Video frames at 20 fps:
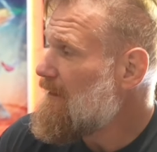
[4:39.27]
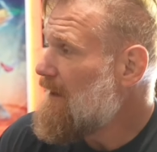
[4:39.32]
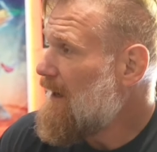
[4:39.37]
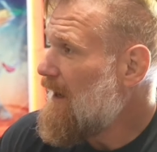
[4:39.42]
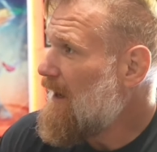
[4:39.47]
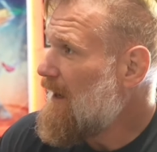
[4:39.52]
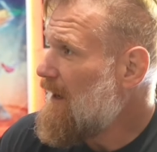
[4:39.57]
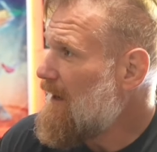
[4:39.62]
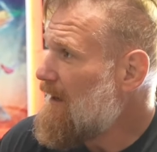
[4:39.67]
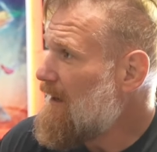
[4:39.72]

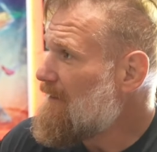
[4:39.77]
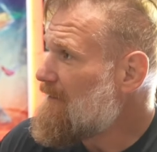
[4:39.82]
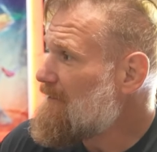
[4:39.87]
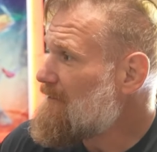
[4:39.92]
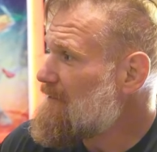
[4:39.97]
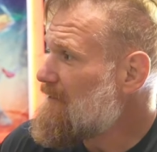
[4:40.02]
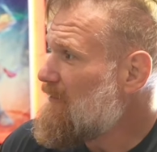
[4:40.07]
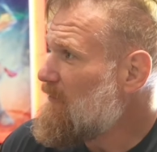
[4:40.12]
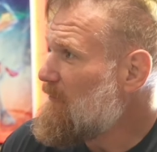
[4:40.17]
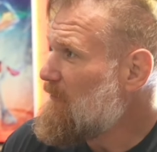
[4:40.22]

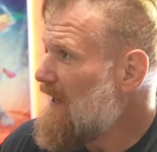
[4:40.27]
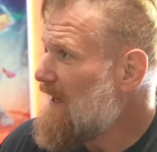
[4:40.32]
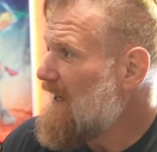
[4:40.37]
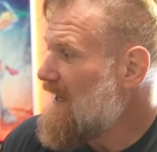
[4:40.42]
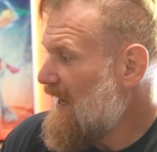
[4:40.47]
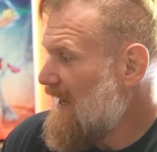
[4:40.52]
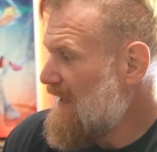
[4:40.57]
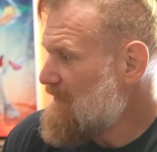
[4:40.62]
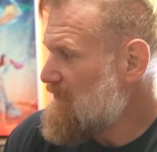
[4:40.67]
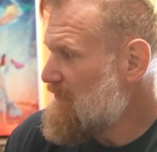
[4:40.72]
So Mike
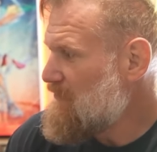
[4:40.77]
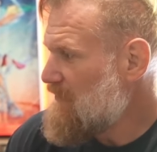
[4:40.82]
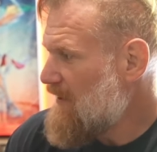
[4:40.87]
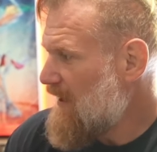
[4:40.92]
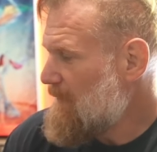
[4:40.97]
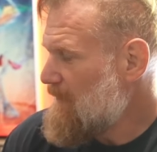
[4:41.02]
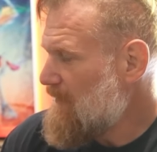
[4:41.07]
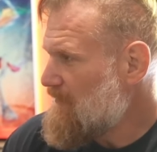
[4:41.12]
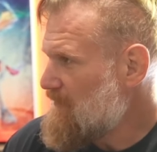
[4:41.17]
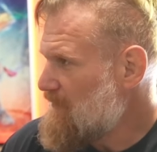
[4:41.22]
had you
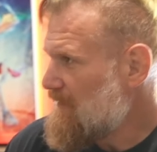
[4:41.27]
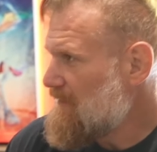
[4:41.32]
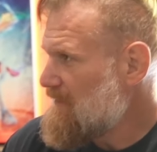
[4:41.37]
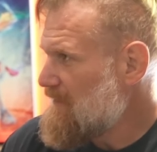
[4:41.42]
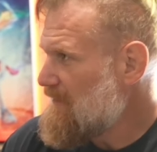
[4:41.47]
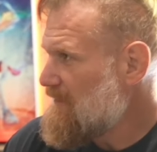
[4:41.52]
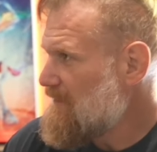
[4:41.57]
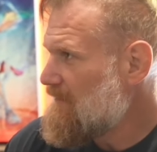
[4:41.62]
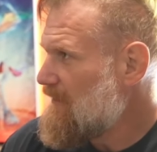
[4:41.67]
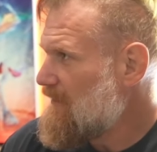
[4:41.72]
drop it just
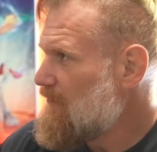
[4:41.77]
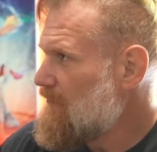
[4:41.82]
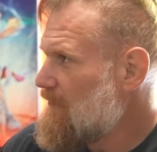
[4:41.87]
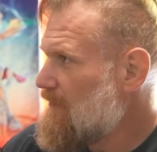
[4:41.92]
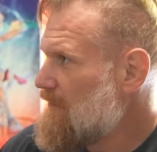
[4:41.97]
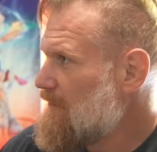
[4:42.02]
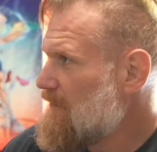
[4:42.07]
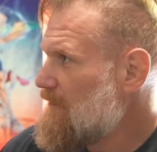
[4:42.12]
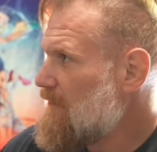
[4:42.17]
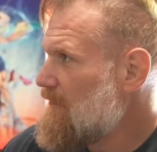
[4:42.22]
a little
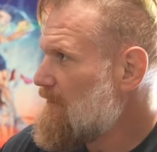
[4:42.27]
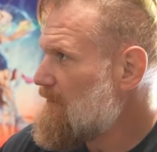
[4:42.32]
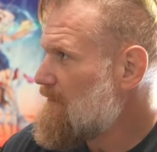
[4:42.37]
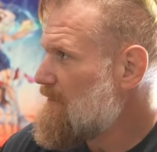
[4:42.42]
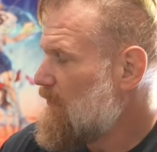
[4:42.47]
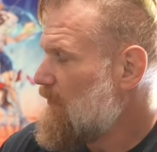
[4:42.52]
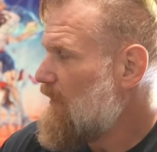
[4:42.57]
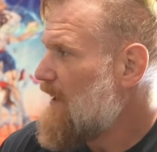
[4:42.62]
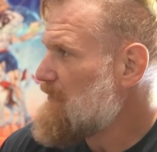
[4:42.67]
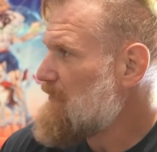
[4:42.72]
lower
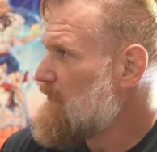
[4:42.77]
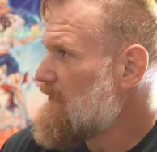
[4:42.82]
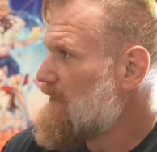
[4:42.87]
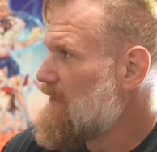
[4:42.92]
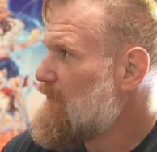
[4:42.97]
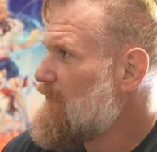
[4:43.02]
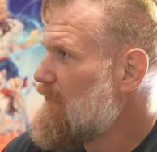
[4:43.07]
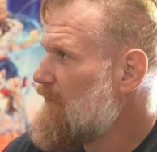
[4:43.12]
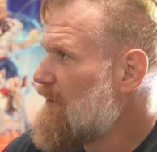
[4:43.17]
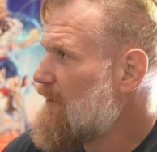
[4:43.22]
to watch where
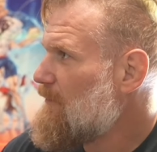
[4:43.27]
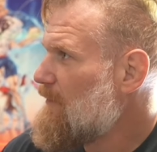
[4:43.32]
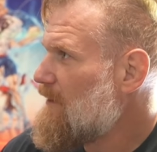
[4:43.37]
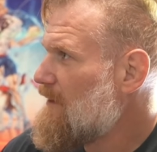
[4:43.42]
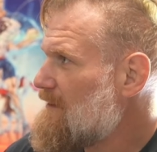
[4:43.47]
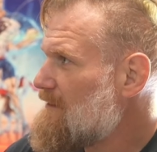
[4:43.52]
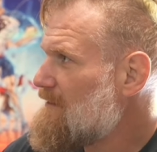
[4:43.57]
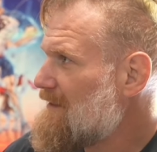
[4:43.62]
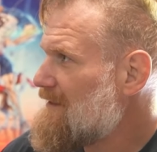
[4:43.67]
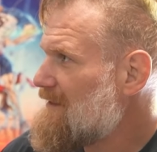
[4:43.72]
your form
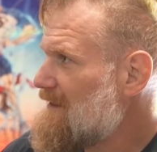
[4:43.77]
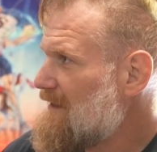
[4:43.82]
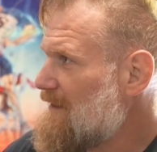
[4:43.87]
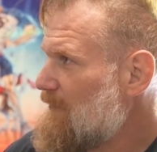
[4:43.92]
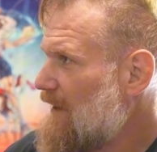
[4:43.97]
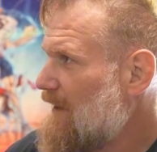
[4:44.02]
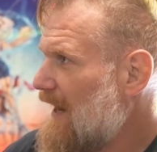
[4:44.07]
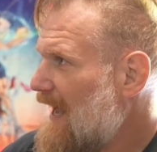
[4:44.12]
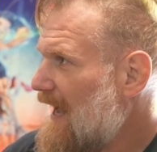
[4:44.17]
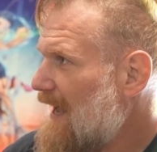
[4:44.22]
was, to see
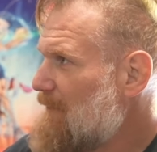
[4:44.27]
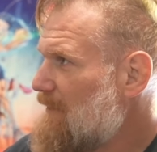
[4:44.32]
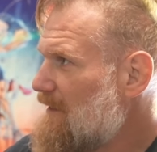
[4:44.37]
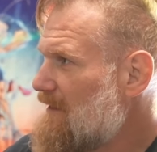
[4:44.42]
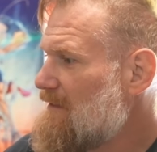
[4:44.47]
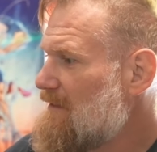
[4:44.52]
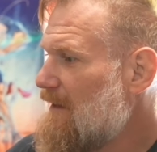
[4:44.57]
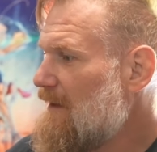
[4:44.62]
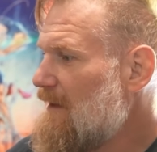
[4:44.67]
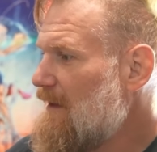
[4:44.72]
what
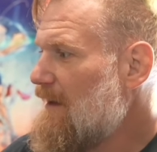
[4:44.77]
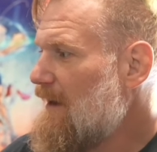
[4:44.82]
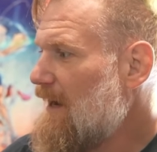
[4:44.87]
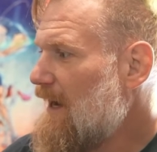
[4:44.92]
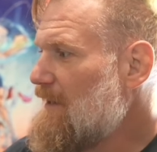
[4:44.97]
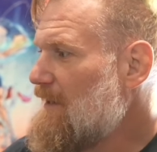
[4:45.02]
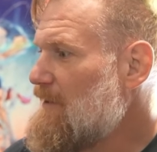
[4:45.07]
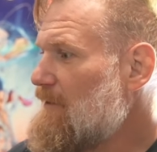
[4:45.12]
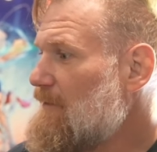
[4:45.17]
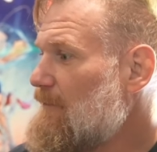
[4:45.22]
happens.
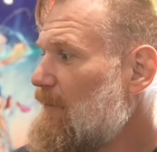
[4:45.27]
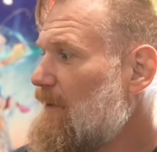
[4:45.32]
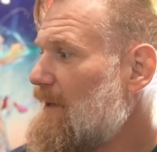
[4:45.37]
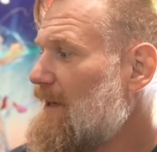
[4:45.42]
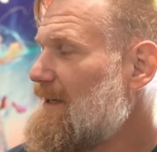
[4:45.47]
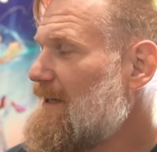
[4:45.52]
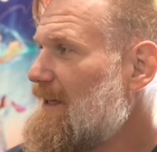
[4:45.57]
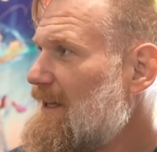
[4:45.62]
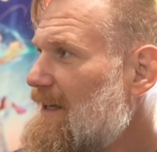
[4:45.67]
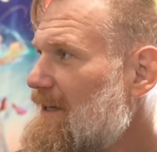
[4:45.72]
And what
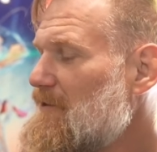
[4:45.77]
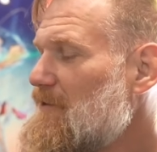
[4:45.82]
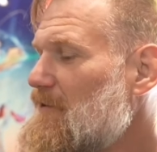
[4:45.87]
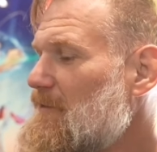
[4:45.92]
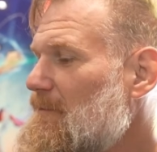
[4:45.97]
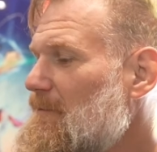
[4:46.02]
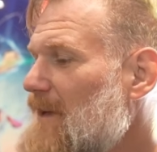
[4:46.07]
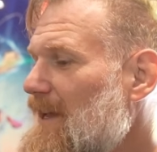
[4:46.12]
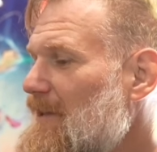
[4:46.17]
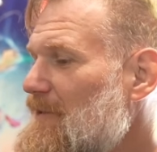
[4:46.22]
it did is
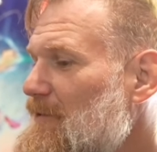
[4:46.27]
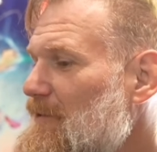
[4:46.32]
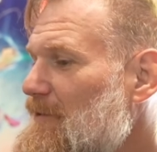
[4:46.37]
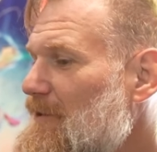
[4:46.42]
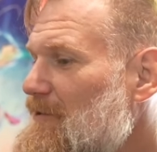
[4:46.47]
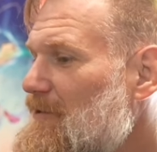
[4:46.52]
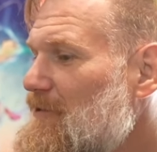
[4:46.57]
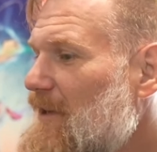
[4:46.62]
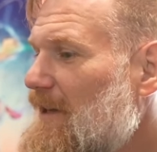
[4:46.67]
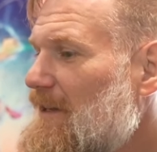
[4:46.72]
you made you
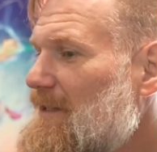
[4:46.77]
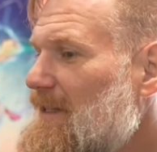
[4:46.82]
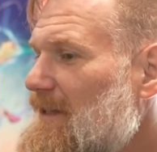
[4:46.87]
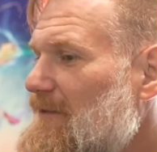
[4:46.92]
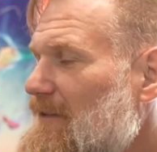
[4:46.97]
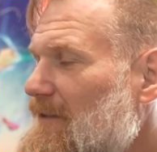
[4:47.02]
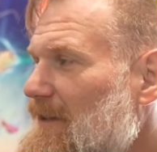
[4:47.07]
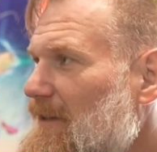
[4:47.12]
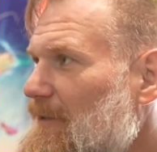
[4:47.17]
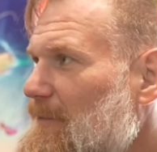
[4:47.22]
adjust
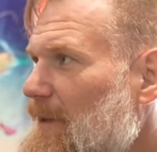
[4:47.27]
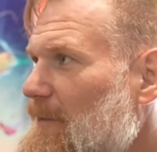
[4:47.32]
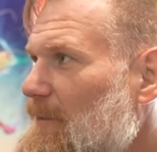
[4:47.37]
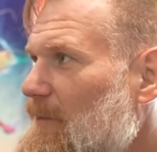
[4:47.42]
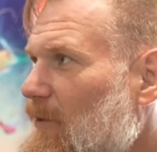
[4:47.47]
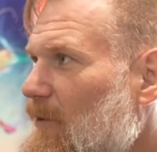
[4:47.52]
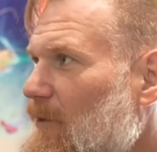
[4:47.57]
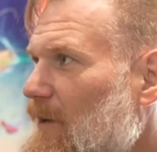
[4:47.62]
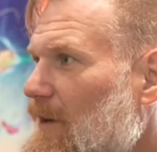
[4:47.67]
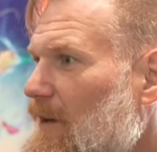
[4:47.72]
even a little bit
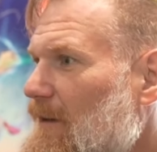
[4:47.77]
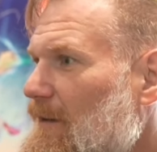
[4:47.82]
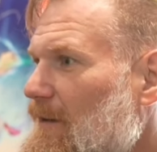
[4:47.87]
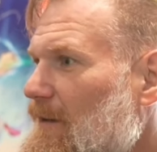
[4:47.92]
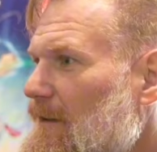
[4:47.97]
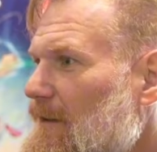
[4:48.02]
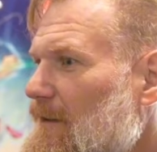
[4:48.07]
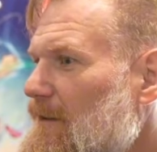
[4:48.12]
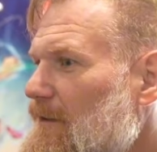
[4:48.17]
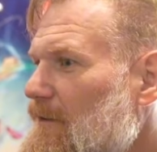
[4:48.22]
more.
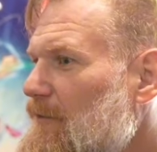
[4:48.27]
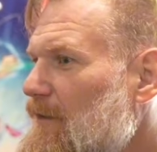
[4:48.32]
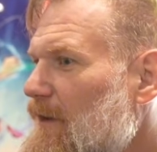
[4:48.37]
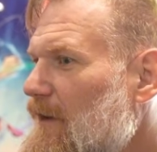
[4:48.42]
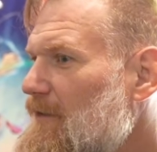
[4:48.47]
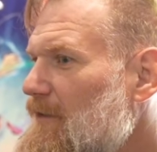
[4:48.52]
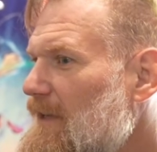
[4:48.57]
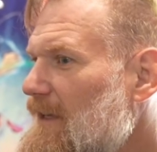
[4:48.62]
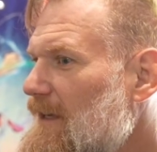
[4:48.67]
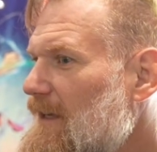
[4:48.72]
You
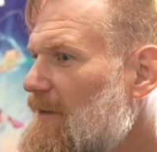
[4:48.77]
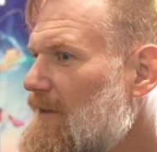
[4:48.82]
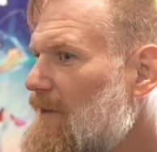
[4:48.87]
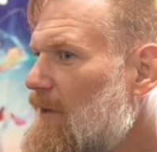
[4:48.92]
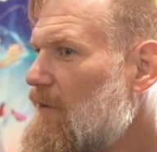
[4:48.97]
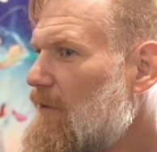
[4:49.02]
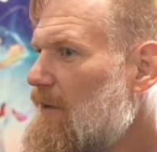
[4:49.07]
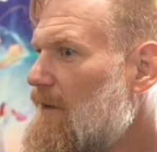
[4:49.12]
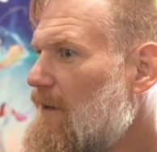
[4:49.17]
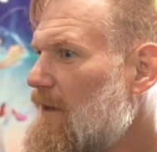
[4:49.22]
felt it get
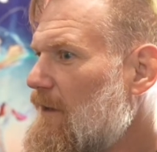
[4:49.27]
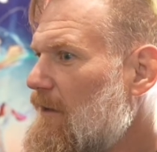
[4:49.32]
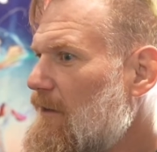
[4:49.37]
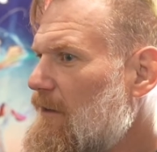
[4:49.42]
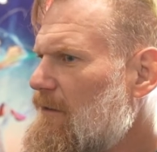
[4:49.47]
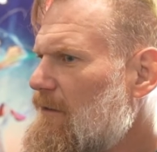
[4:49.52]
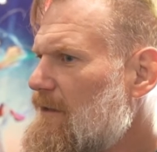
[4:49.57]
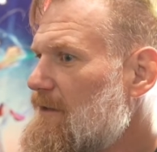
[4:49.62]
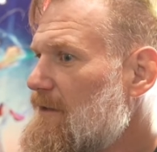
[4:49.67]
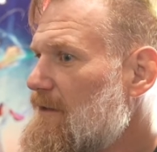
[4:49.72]
lower, and you're like,
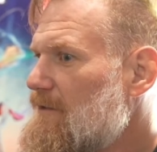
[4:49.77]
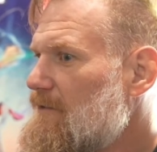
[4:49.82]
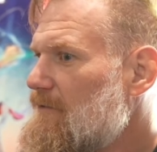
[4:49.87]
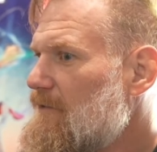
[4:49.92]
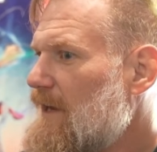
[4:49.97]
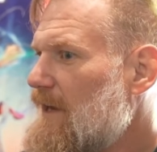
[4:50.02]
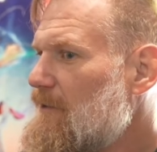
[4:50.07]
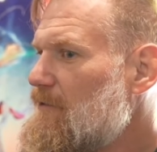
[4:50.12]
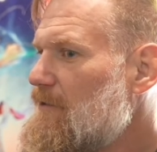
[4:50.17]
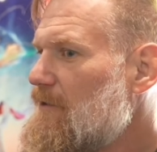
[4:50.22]
oh, this is
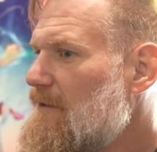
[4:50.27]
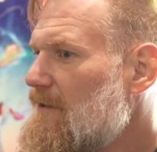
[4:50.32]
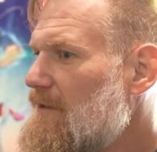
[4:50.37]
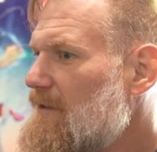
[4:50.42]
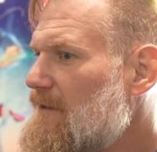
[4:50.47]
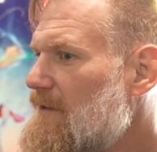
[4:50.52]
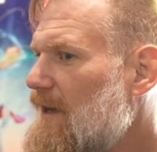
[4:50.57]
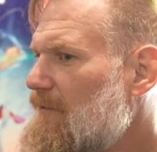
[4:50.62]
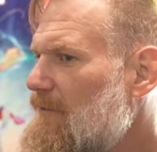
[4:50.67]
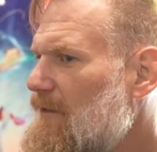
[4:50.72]
stranger.
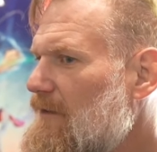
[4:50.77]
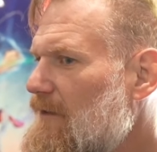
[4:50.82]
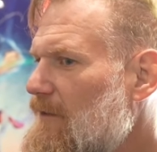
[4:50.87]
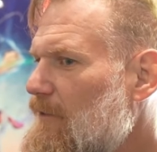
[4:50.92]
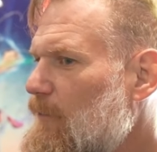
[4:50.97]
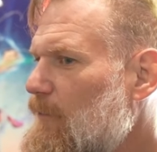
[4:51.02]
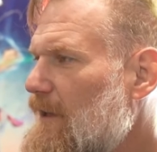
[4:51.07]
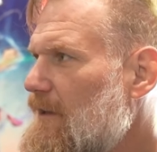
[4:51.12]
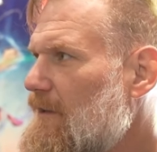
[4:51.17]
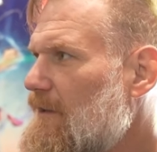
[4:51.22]
I feel a
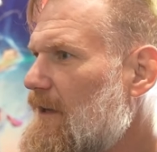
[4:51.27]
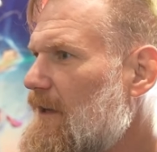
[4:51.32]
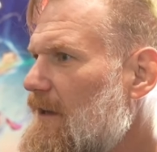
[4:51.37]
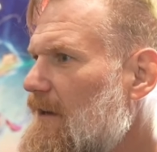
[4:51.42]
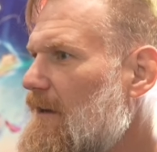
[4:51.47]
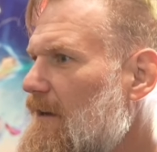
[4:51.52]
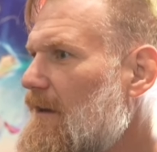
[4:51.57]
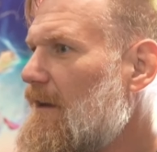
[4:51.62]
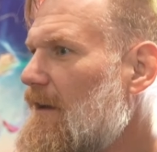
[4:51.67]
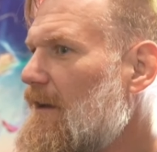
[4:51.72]
little weaker
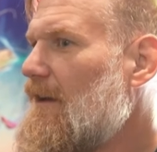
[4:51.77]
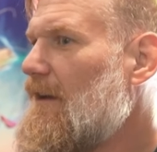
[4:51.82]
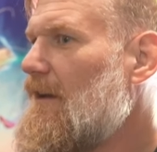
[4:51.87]
here.